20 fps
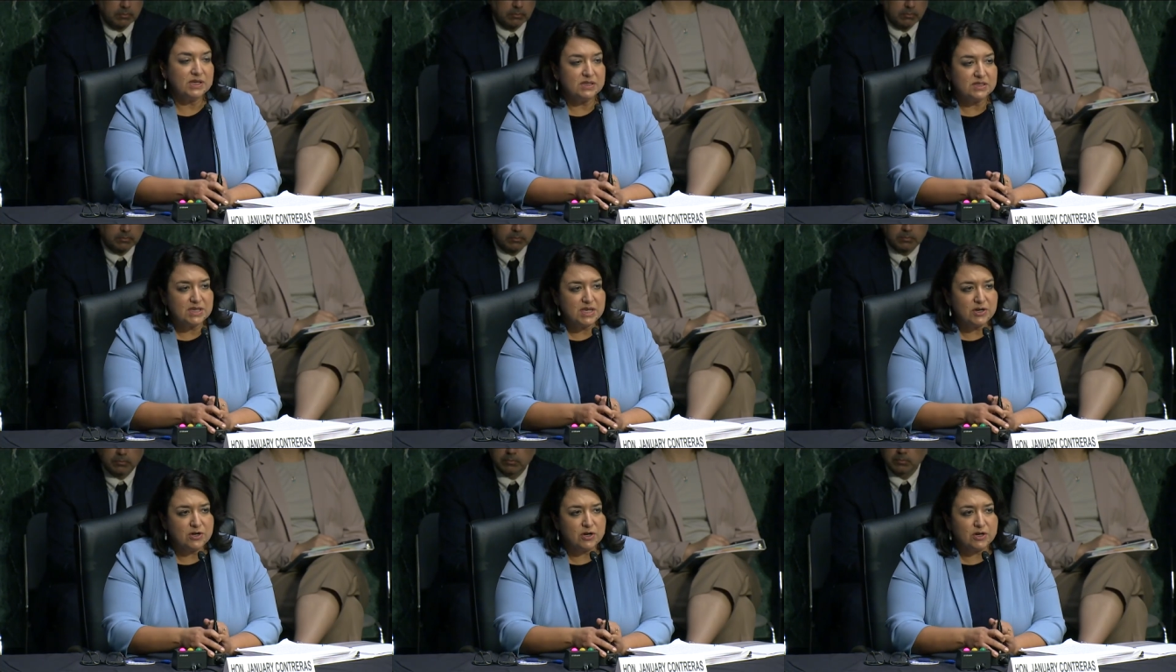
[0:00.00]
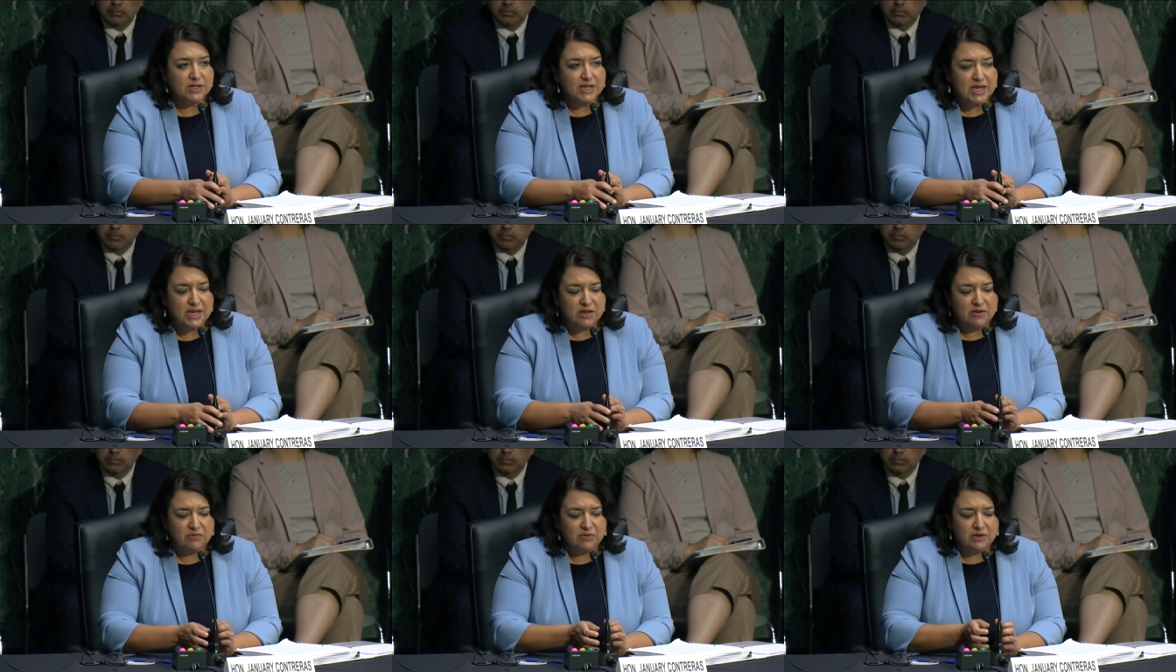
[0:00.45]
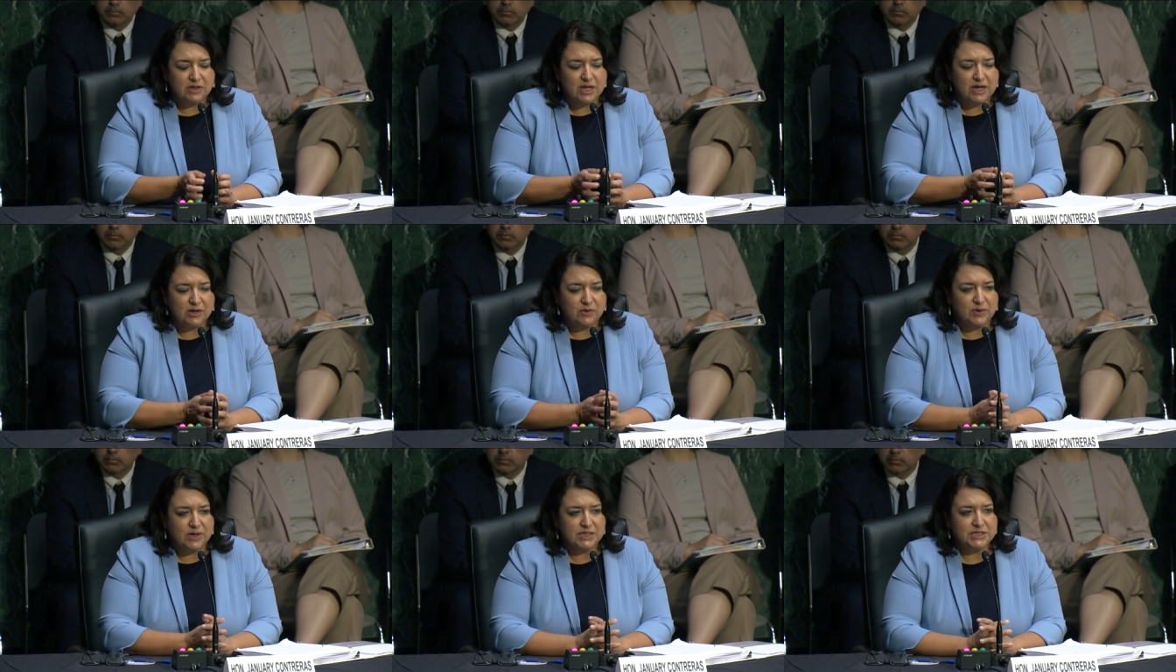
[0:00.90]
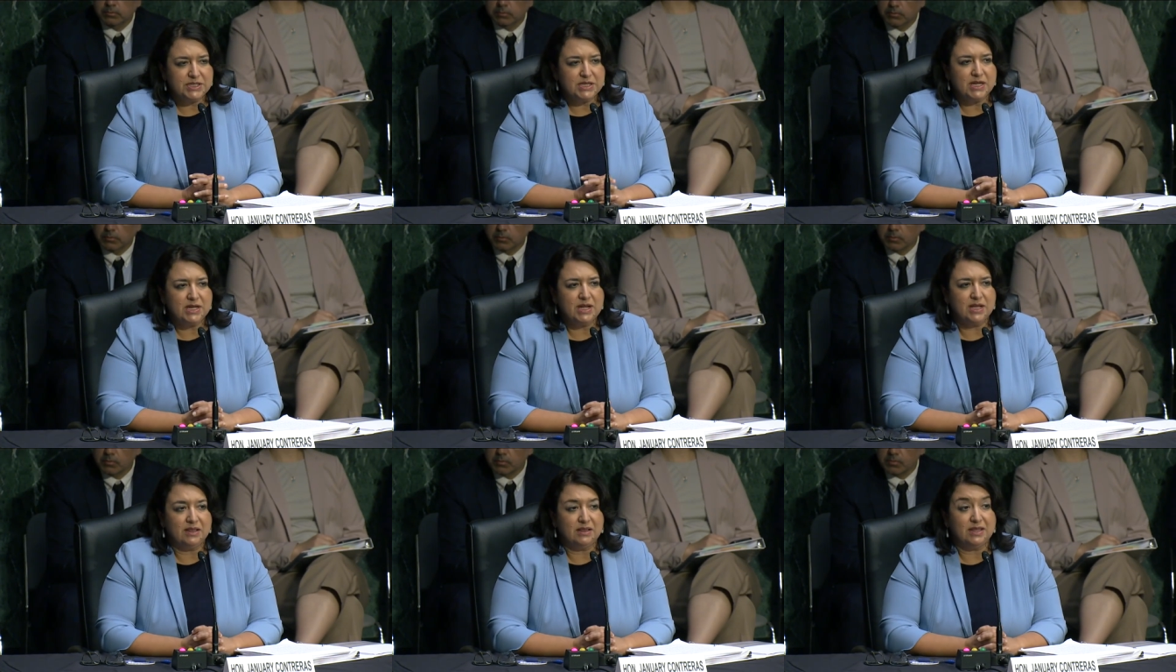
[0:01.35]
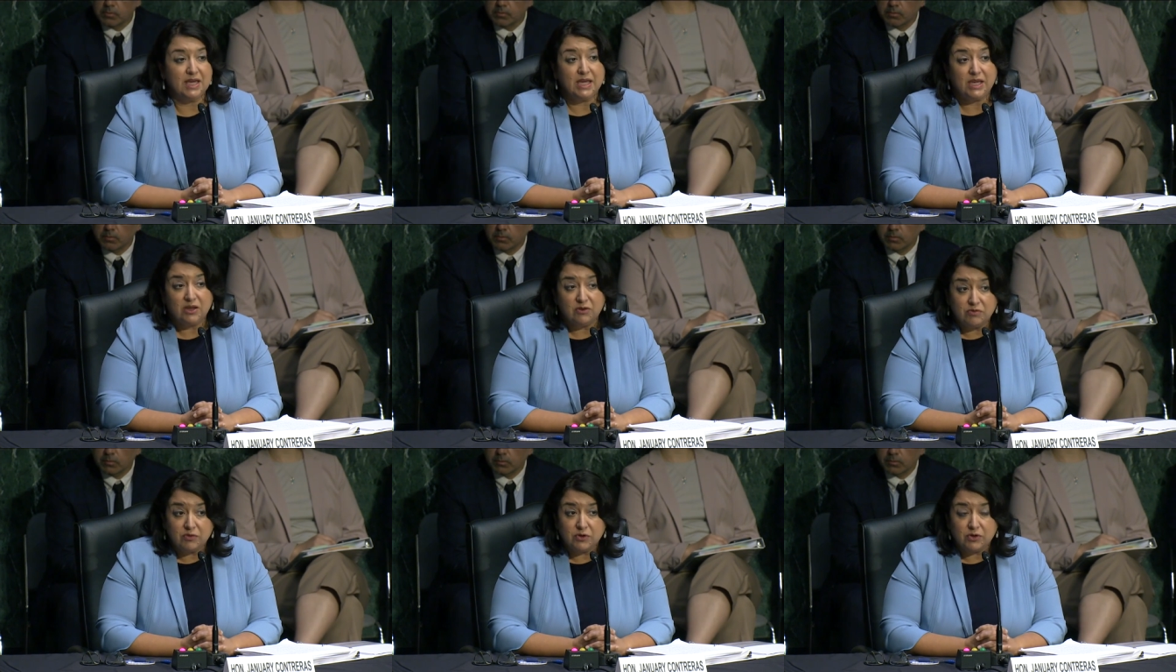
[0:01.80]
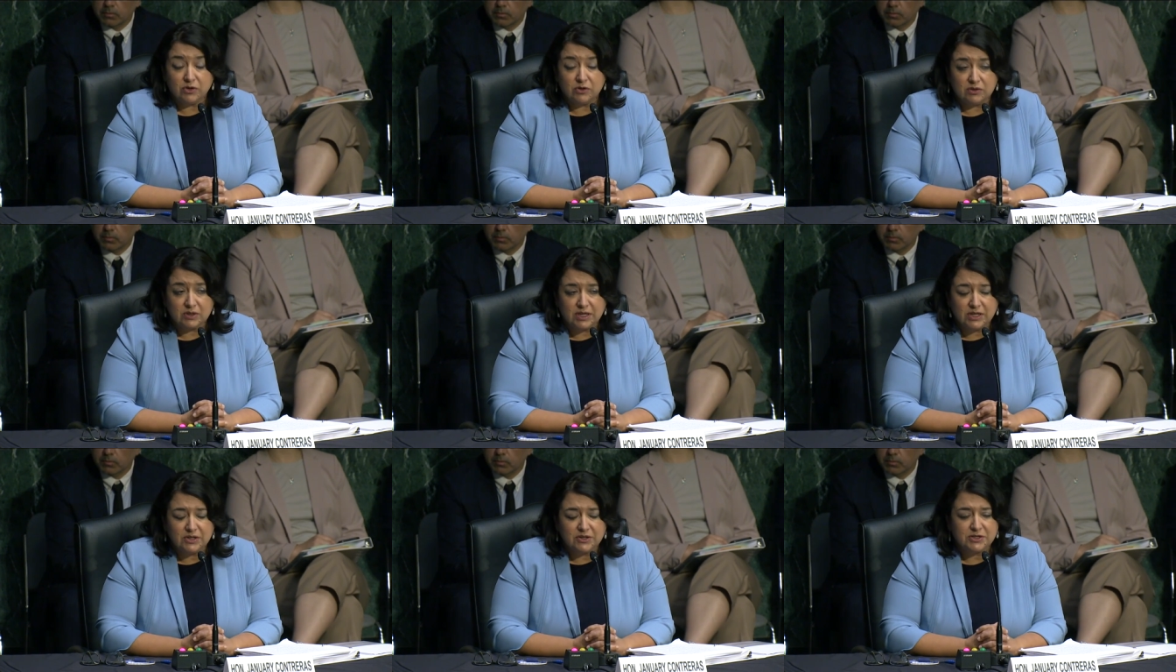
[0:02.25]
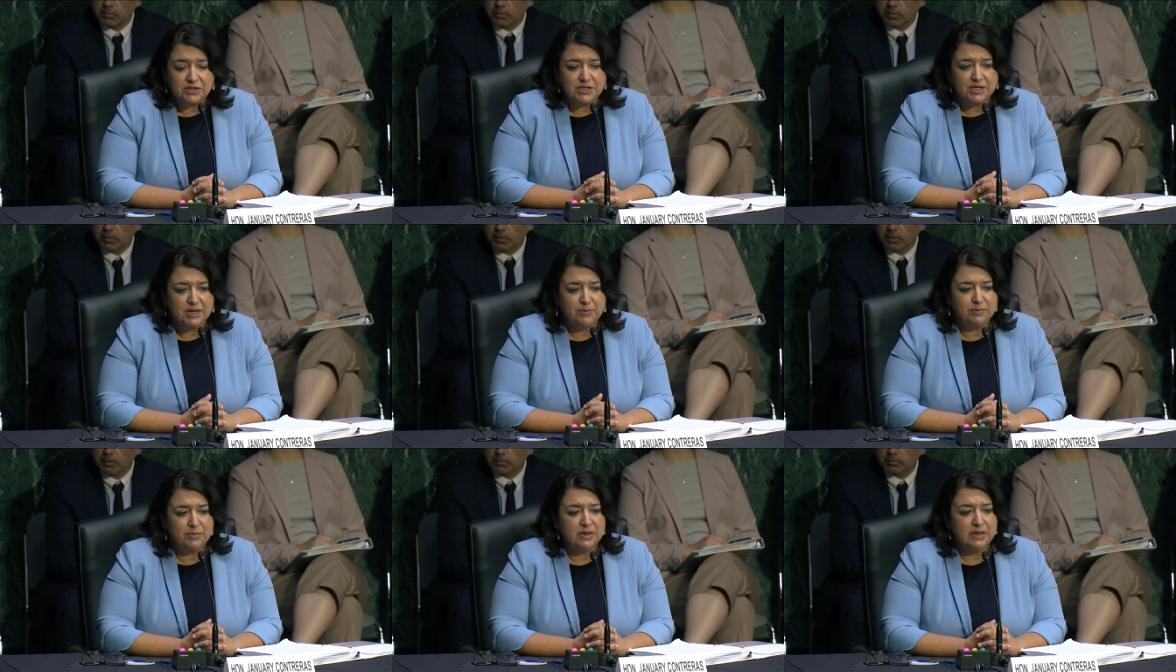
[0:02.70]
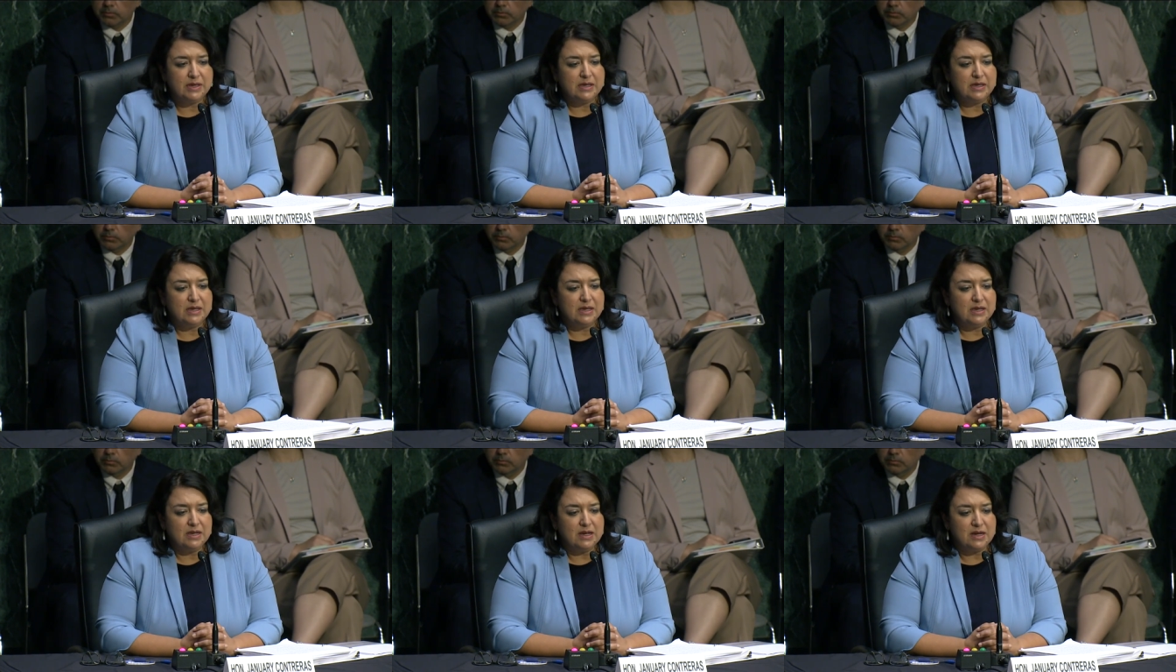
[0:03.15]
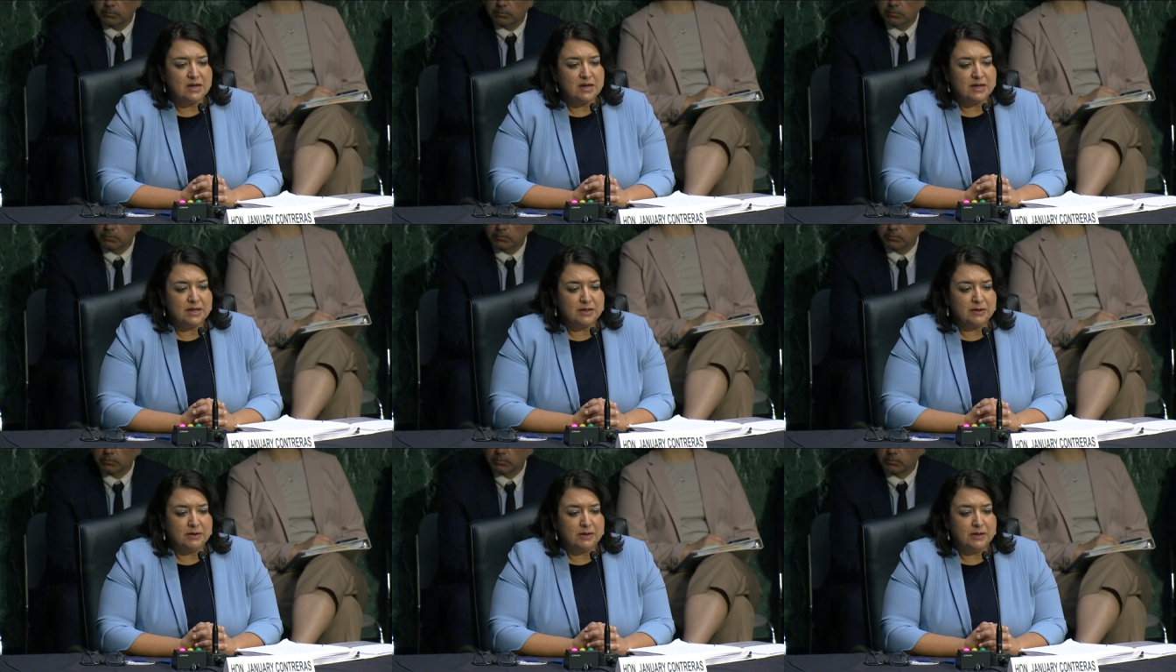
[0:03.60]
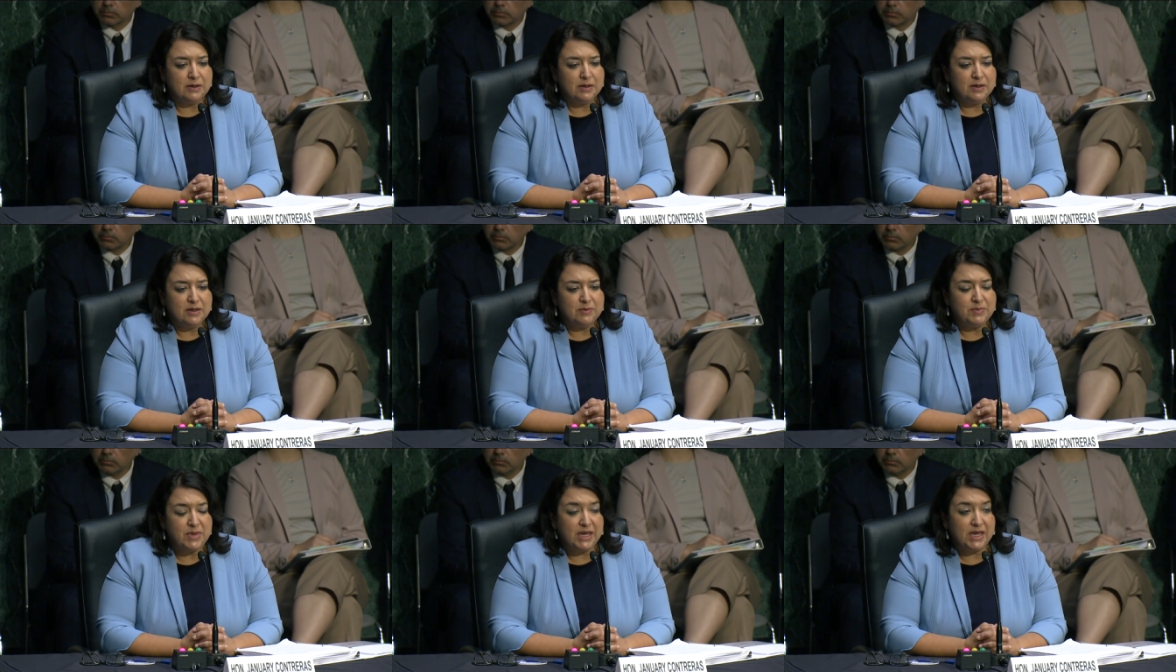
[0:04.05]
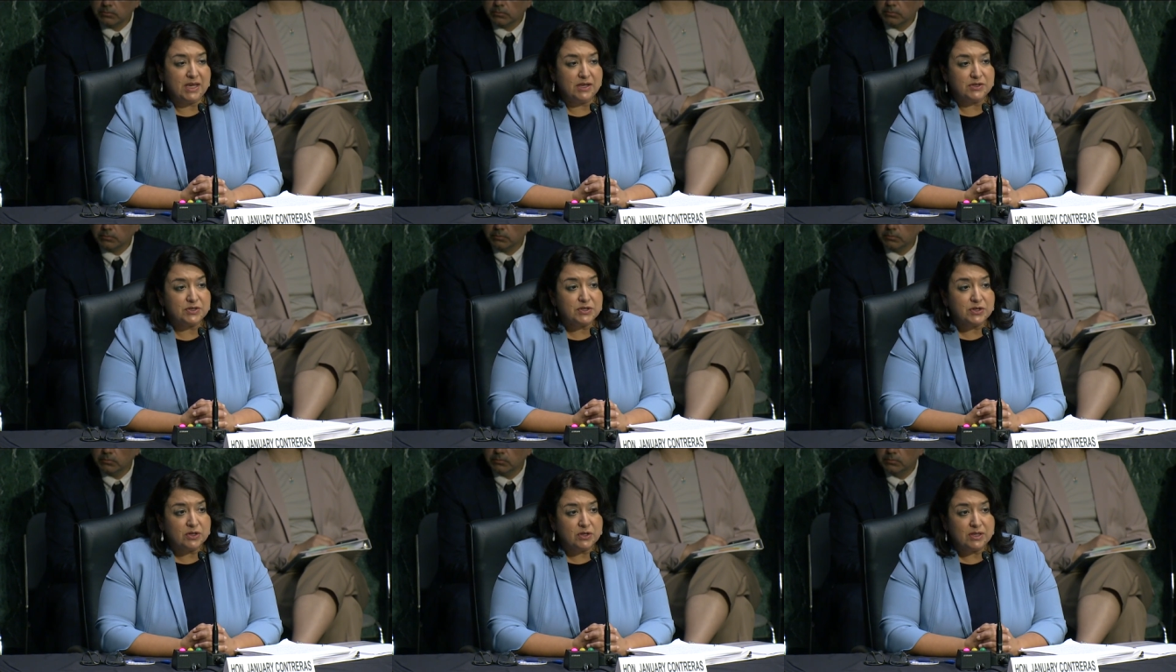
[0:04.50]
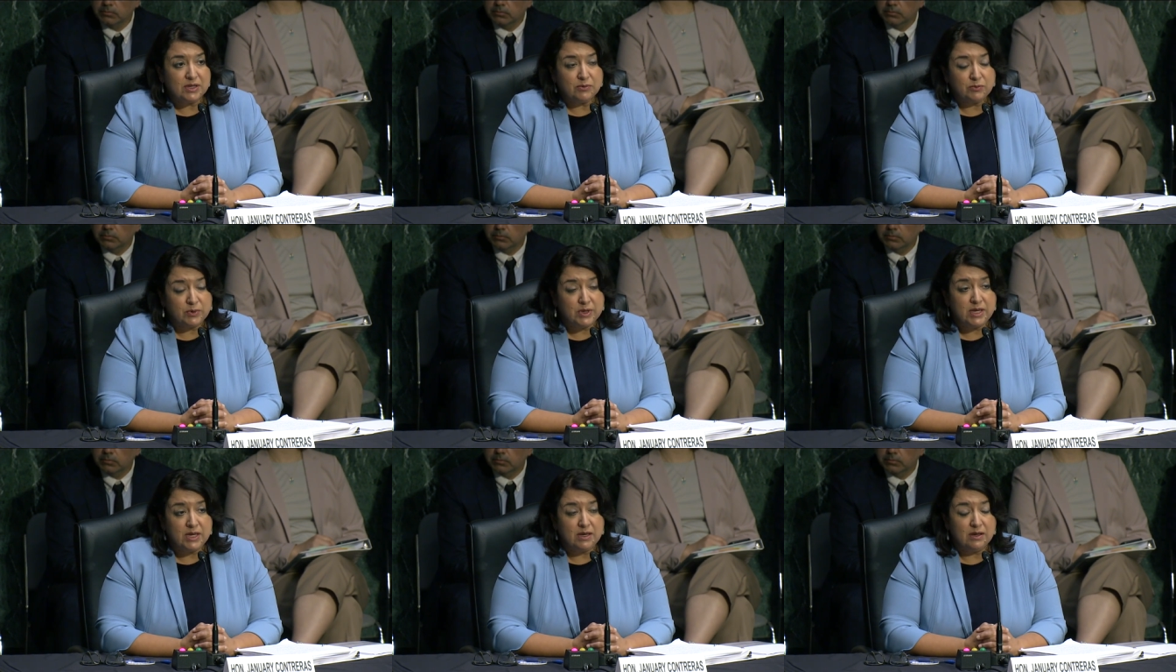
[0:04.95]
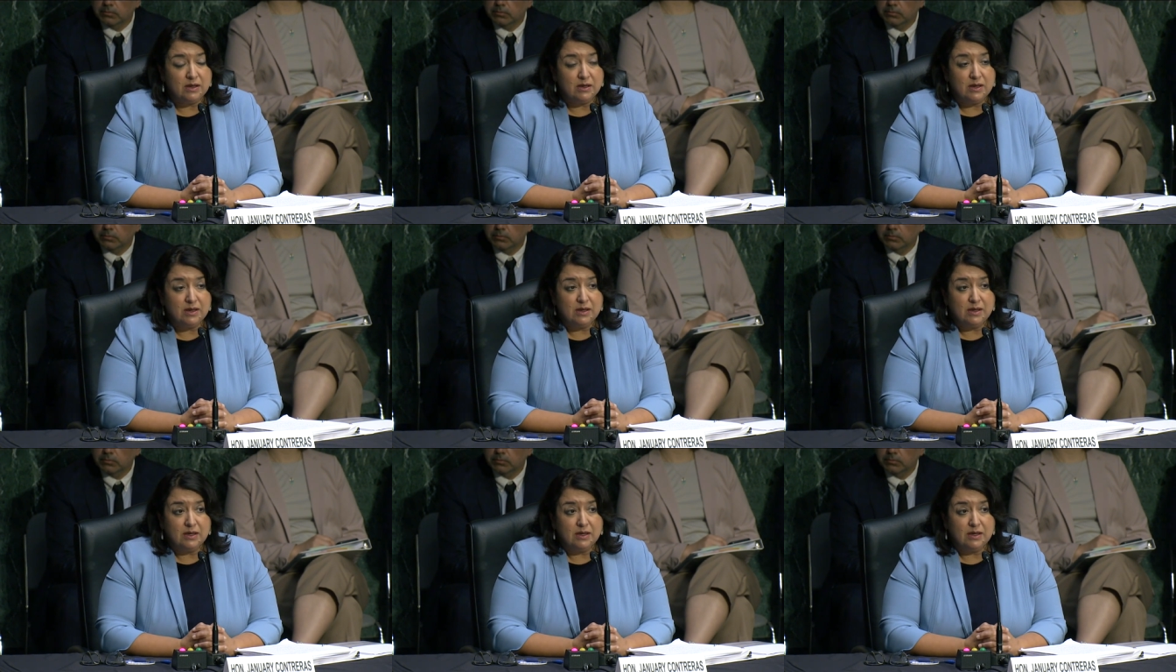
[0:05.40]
Senator, thank you for that question, and thank you for your leadership on making sure that we